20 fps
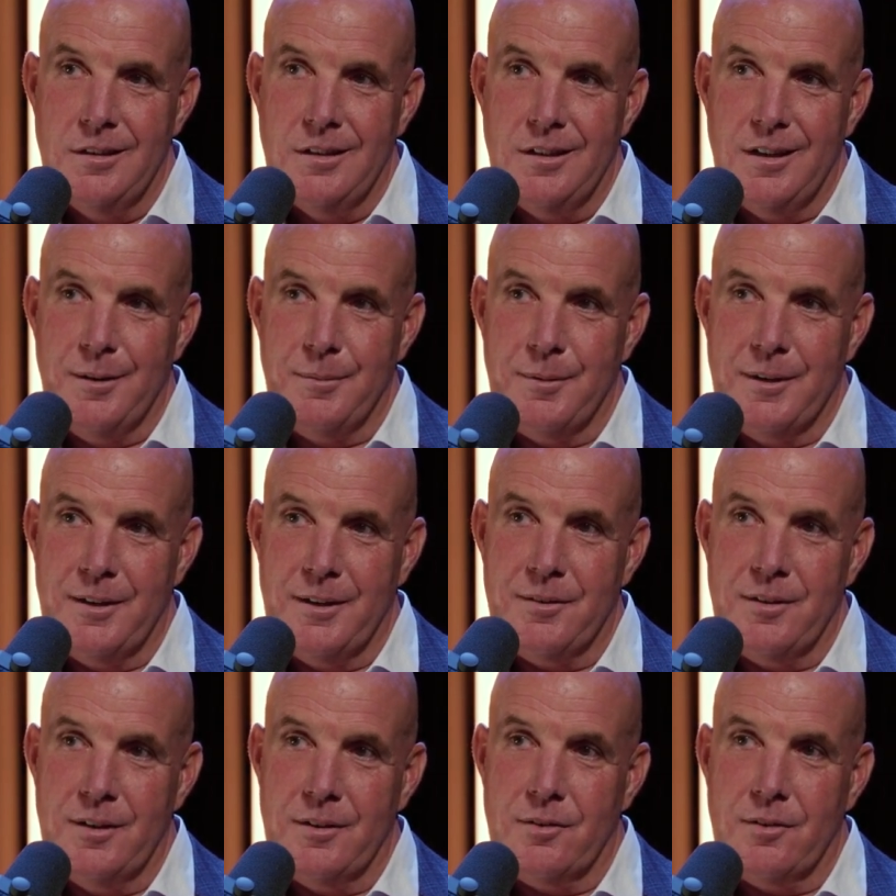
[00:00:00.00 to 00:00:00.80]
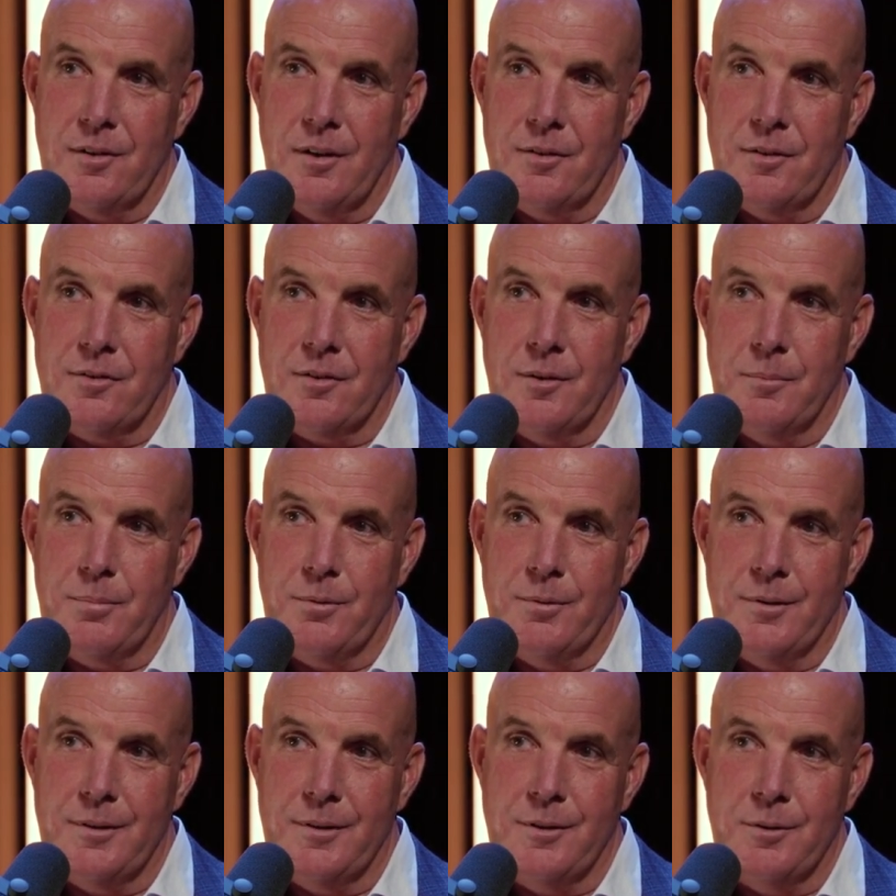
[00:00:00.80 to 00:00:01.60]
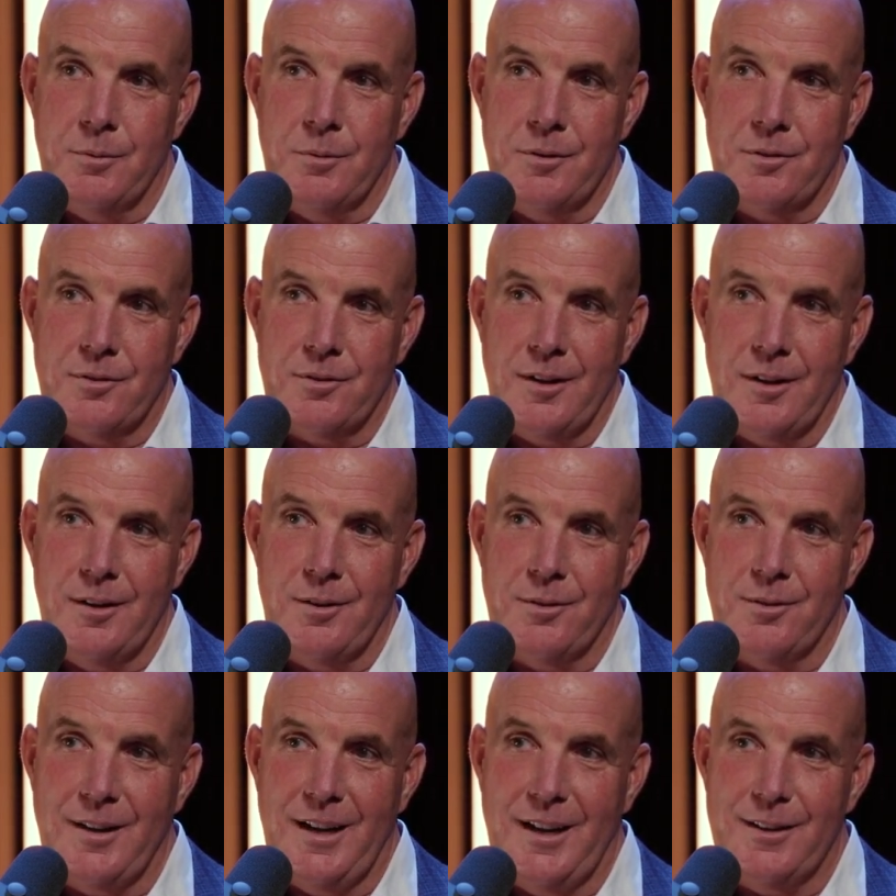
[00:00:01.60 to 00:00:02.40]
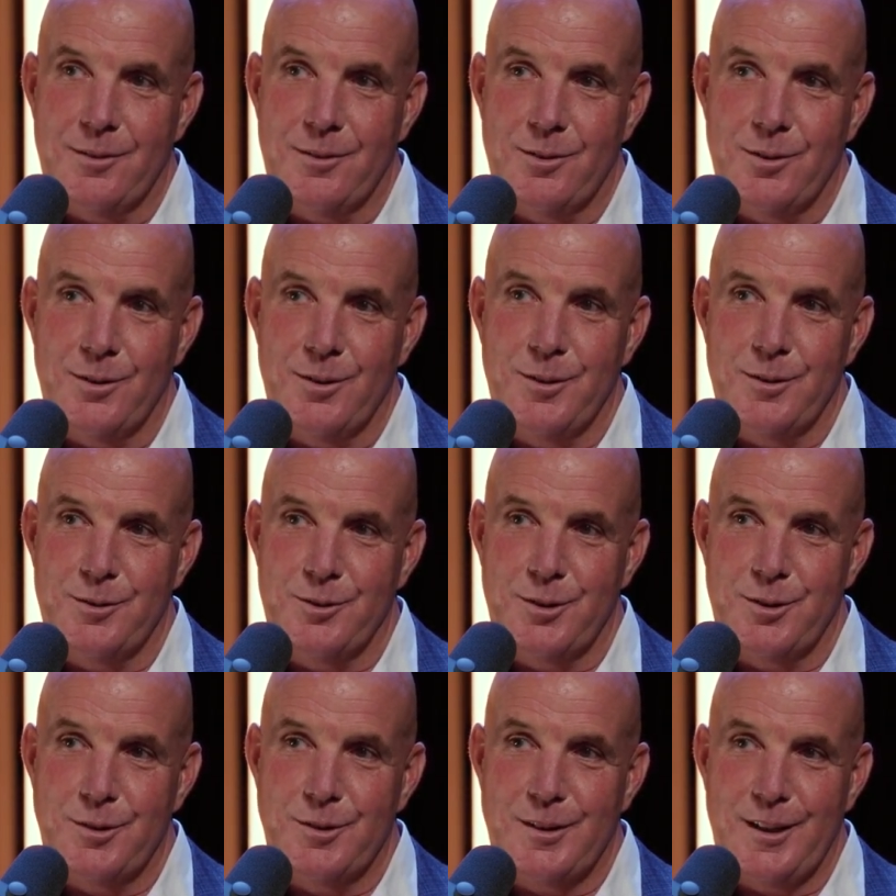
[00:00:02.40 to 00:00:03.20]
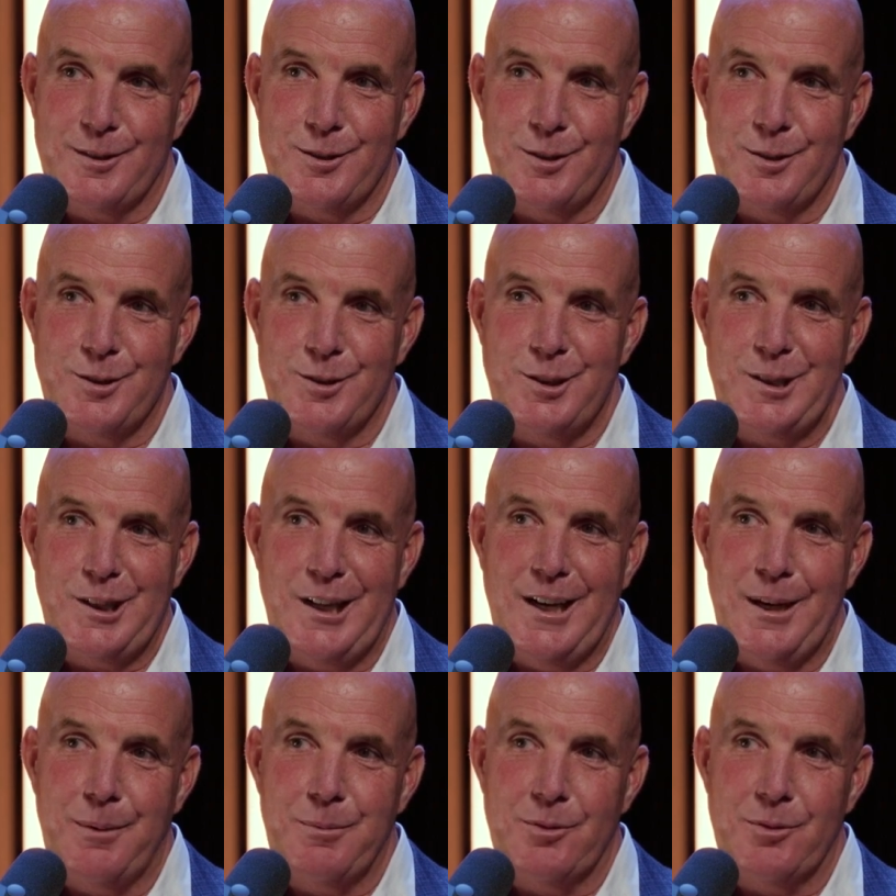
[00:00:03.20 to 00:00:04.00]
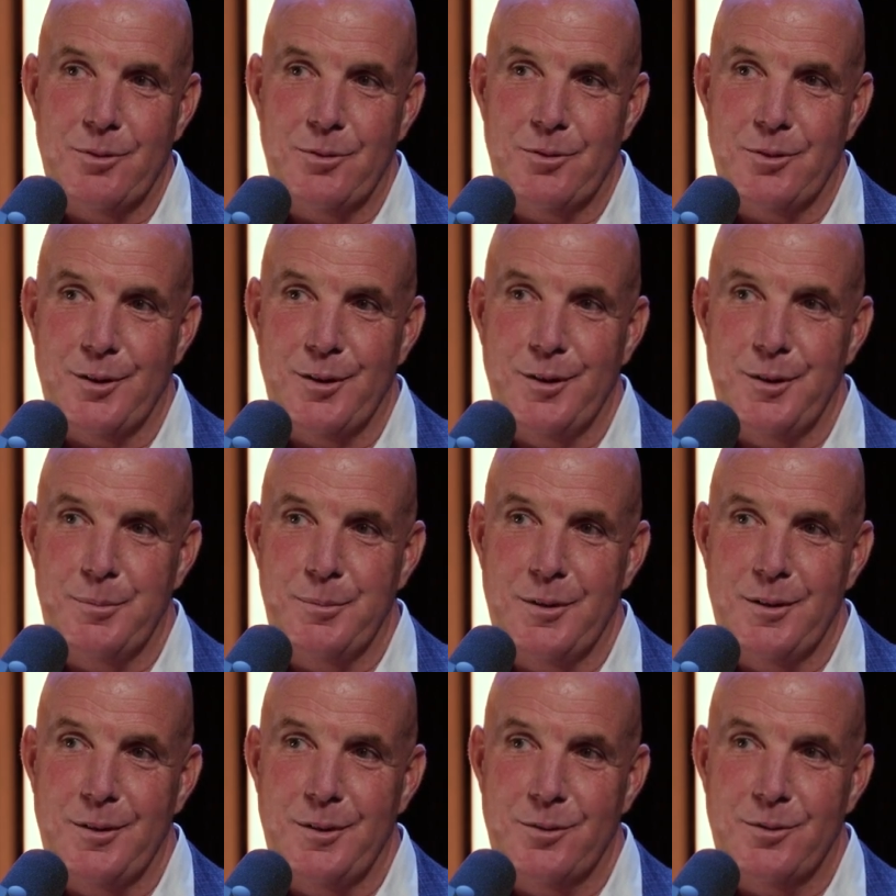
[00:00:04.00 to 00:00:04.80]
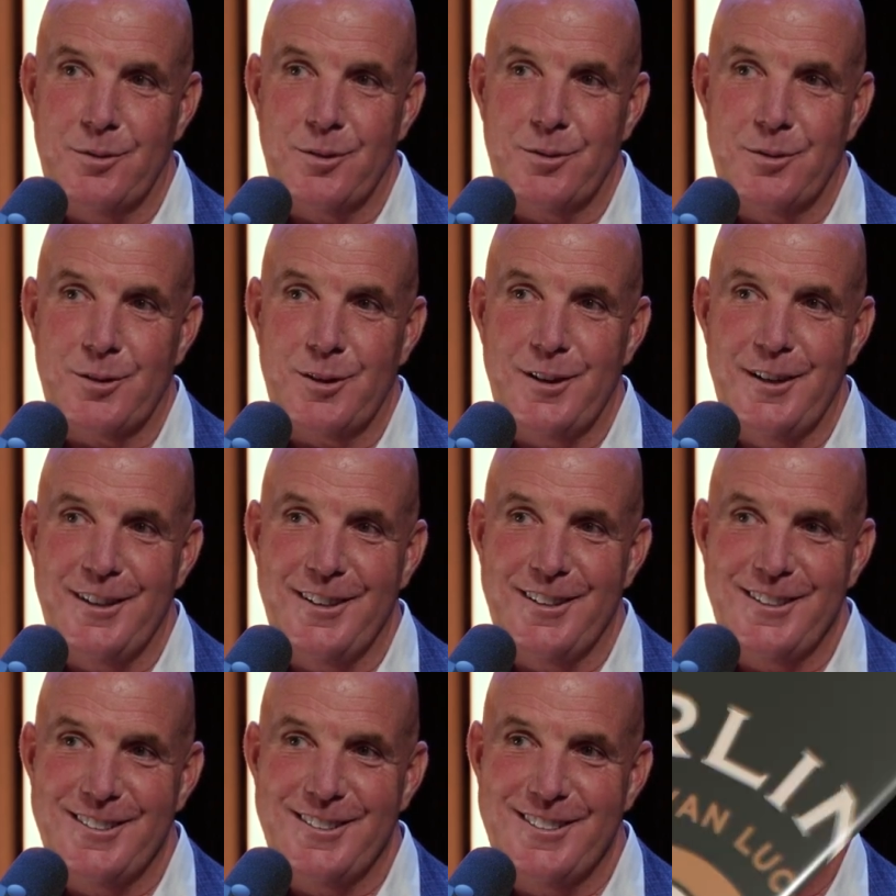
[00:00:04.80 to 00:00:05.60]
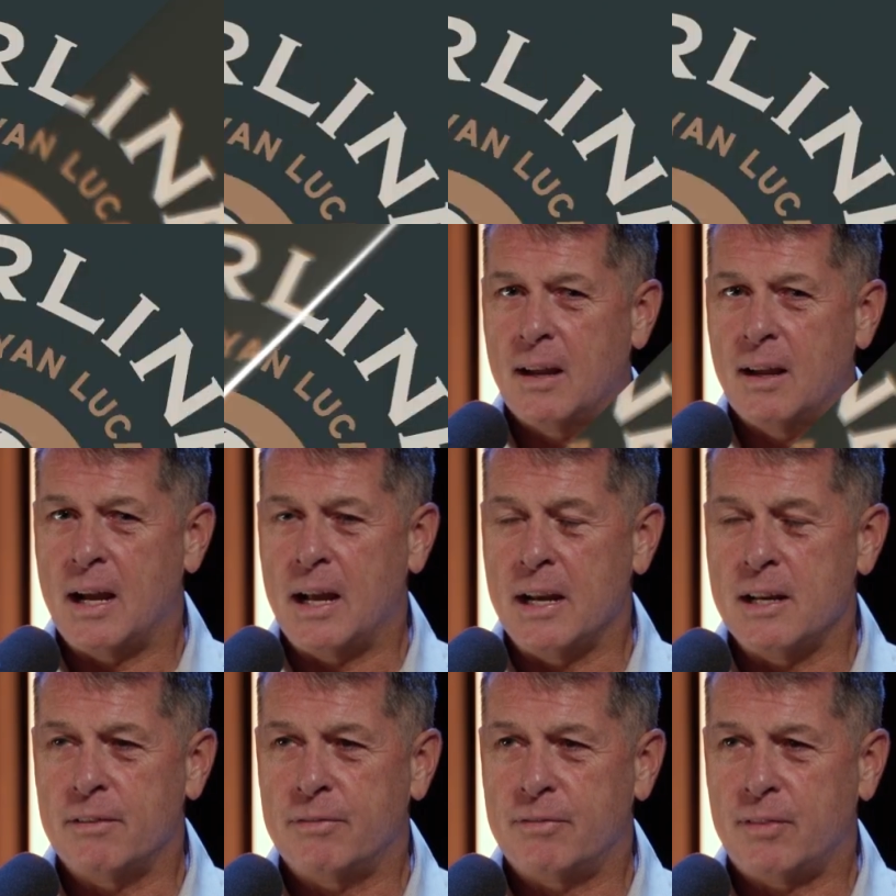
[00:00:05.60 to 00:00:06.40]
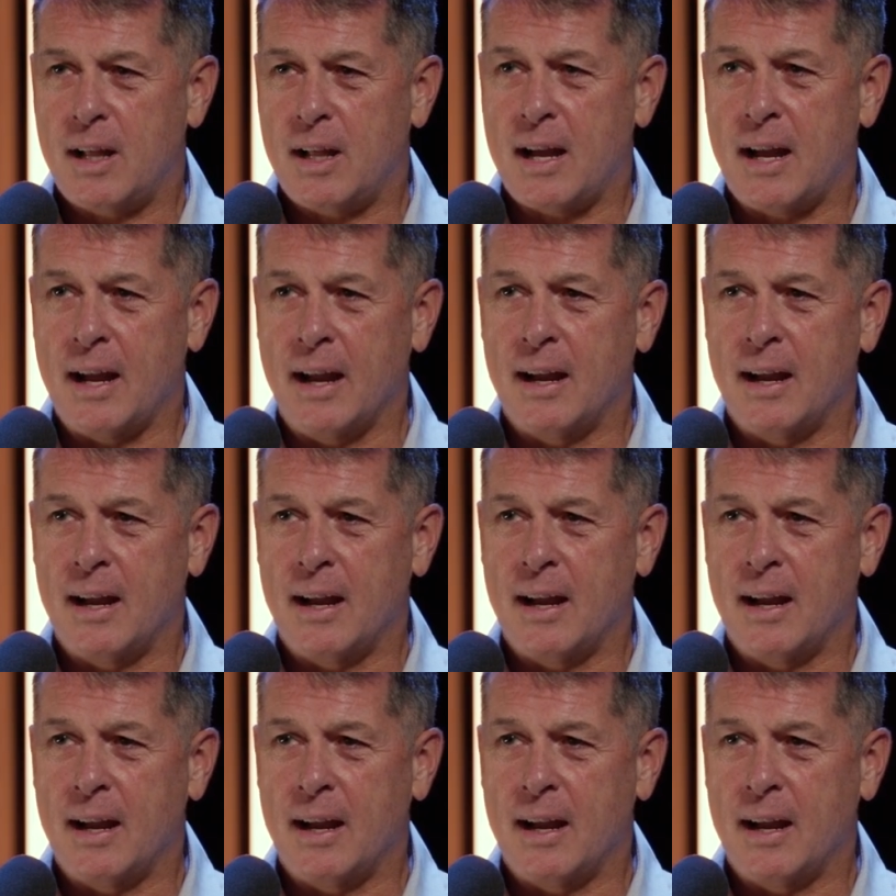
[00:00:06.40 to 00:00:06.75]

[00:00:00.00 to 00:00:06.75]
I mean, I think at some point no one says that's your that's your job as a journeyman is to train. How do you fly?